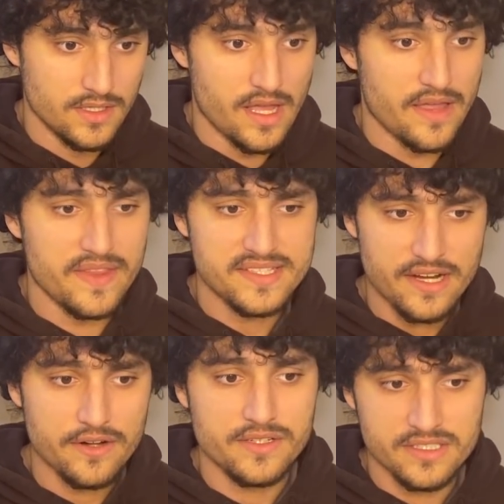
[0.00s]
And this
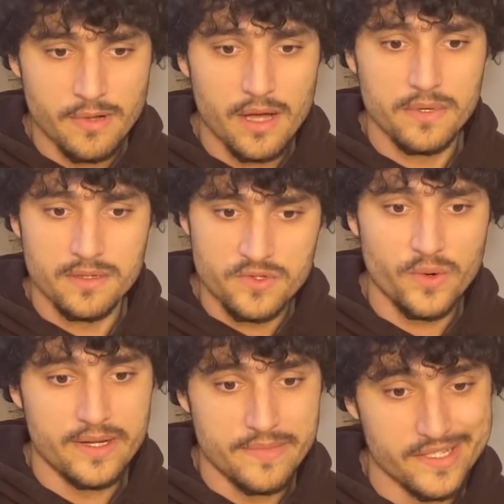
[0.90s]
error does pop up
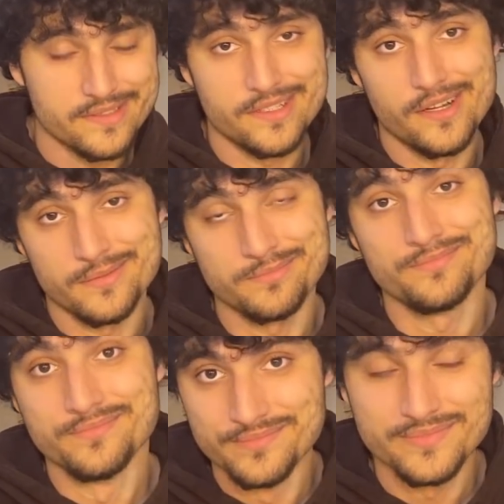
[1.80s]
quite a bit, so
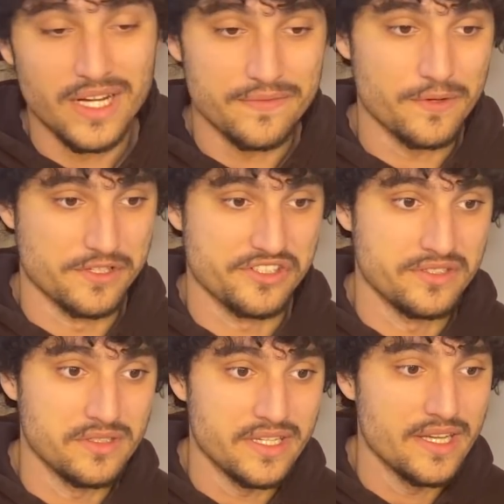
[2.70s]

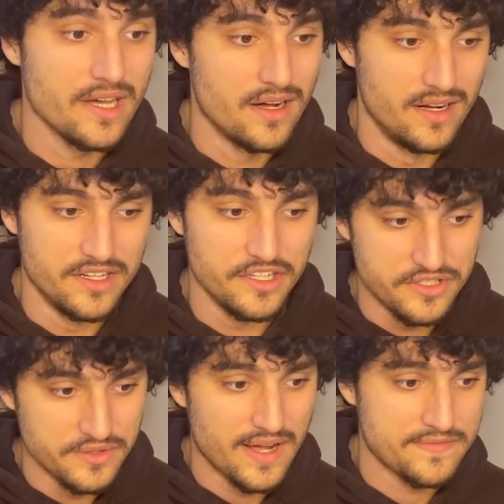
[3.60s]
unfortunately, you
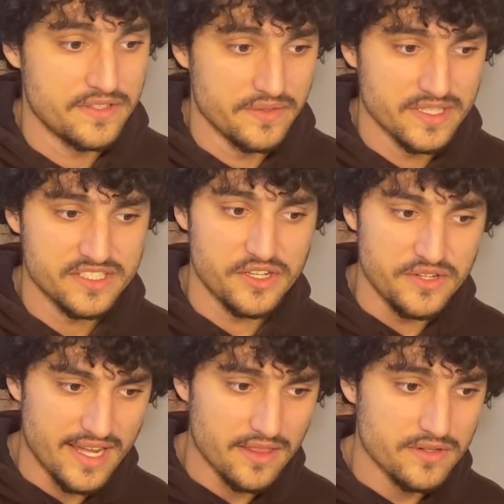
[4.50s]
do have to do this. So you
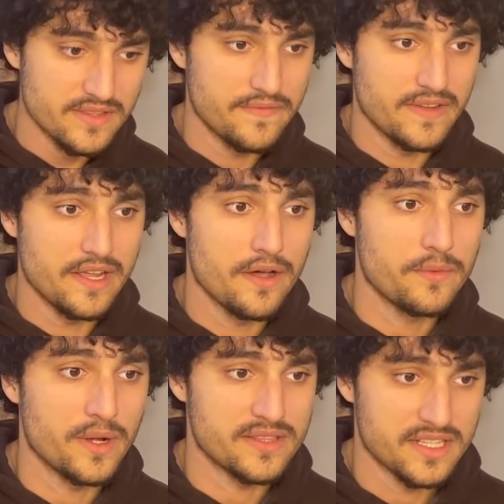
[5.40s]
downloaded the video,
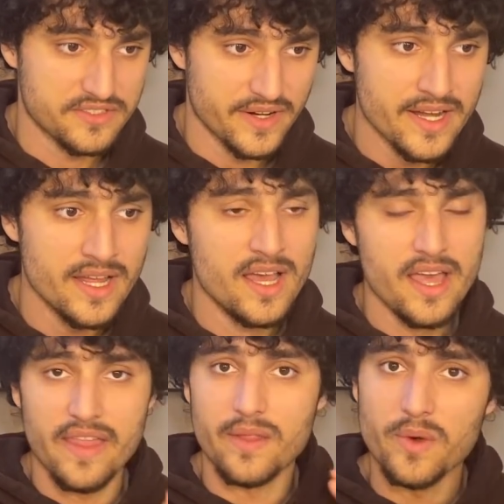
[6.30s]
that's great.
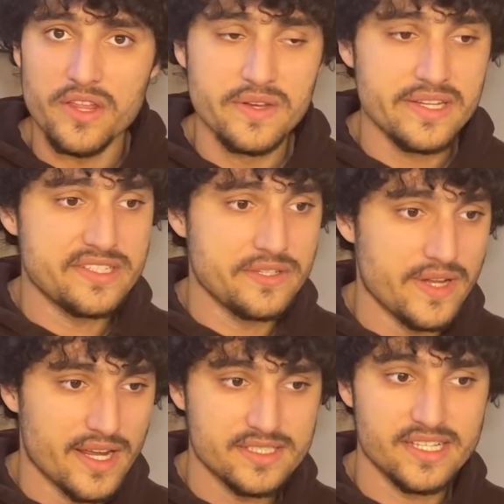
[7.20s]
And then what you need to do
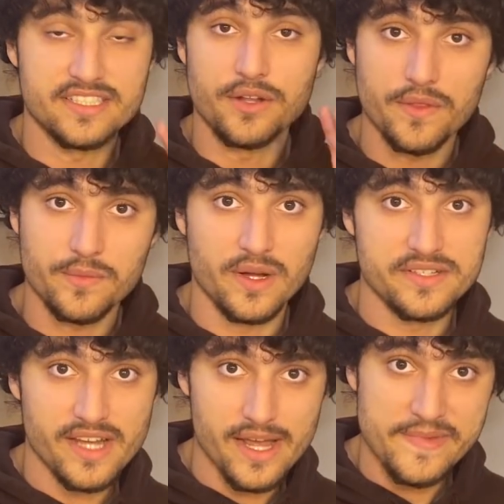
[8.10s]
next is go to the
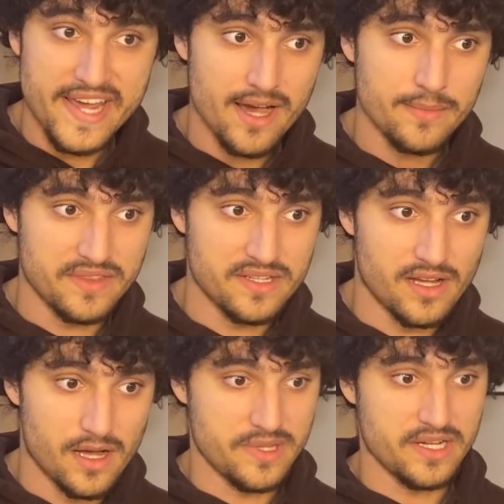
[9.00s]
runtime tab at the
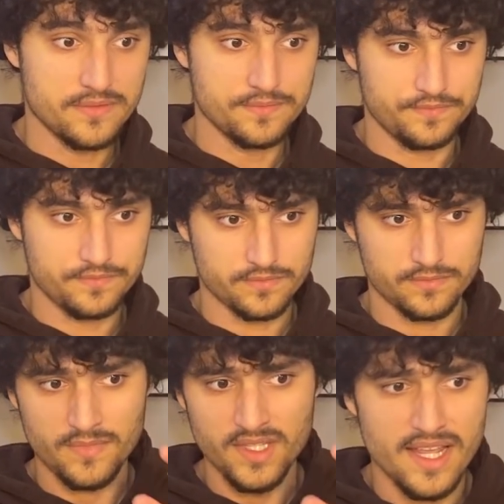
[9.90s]
top here,
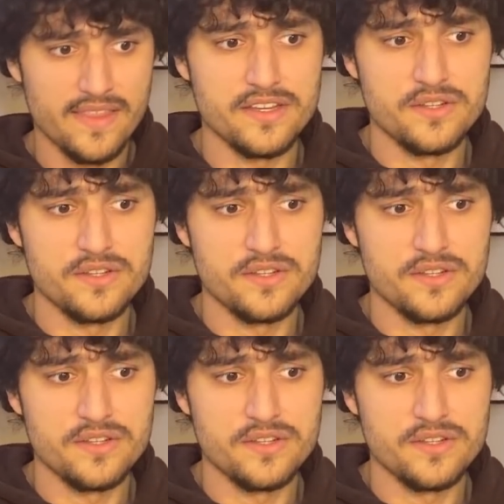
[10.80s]
and then